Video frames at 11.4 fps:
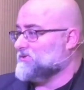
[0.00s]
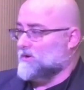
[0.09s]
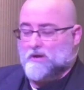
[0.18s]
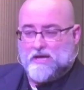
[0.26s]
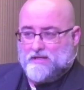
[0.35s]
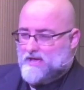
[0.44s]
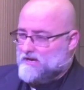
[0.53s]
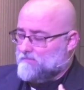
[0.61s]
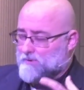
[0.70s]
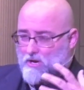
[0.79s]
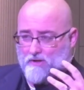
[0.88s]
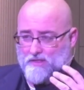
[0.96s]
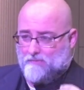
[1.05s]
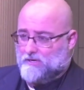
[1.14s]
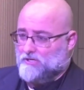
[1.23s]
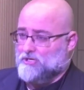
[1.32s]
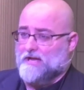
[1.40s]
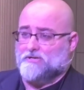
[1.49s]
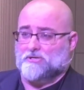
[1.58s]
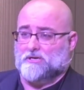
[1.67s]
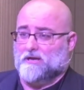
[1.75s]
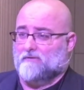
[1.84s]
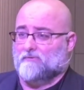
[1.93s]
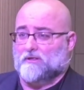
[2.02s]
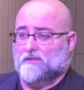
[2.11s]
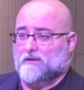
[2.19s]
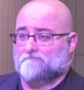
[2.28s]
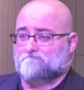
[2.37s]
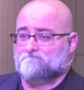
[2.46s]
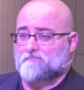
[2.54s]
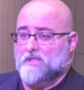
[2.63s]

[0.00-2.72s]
So that could be all that rejection and everything.